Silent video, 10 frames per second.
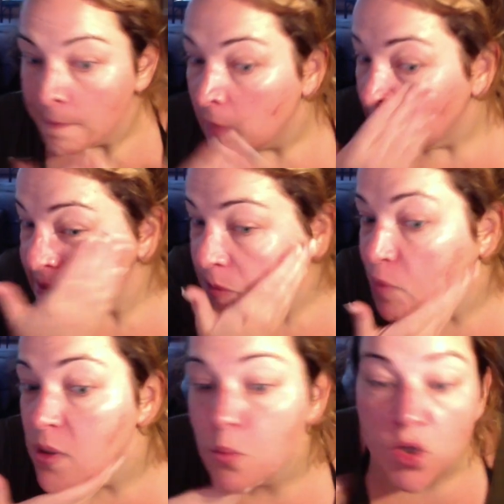I did put
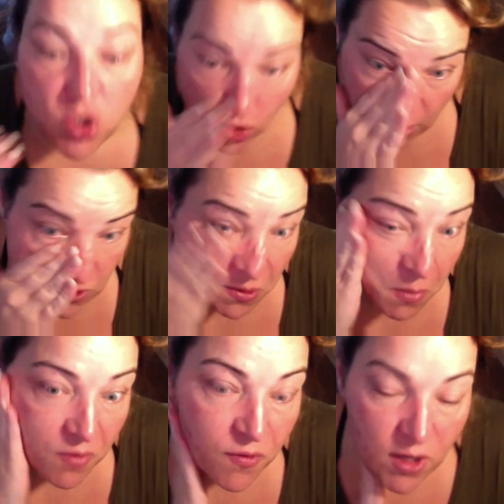a moisturizer on
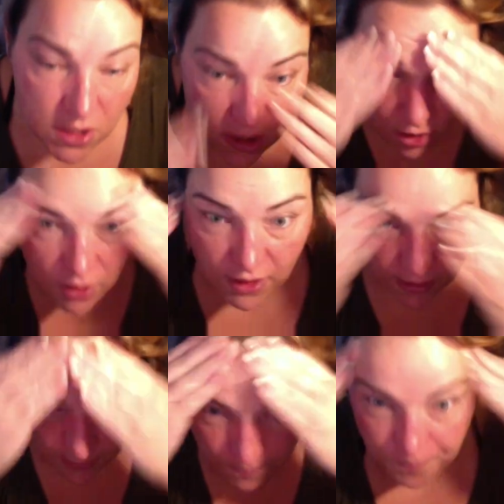before I started.
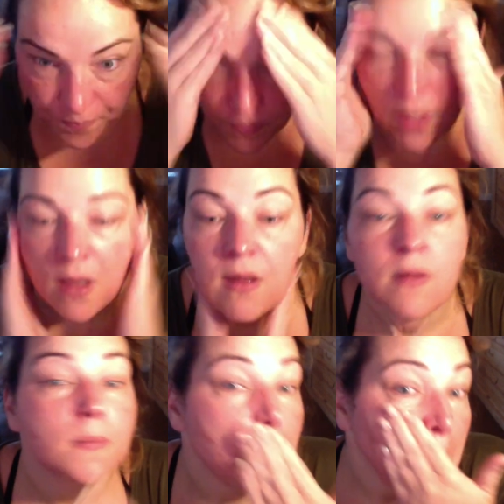
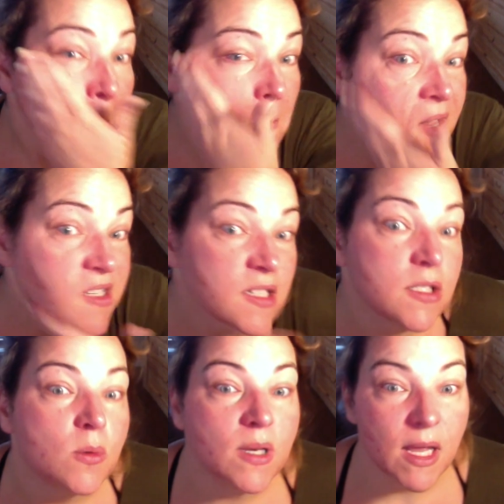I'm actually
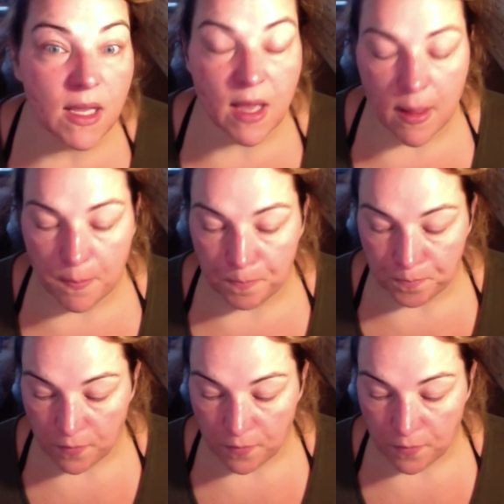doing a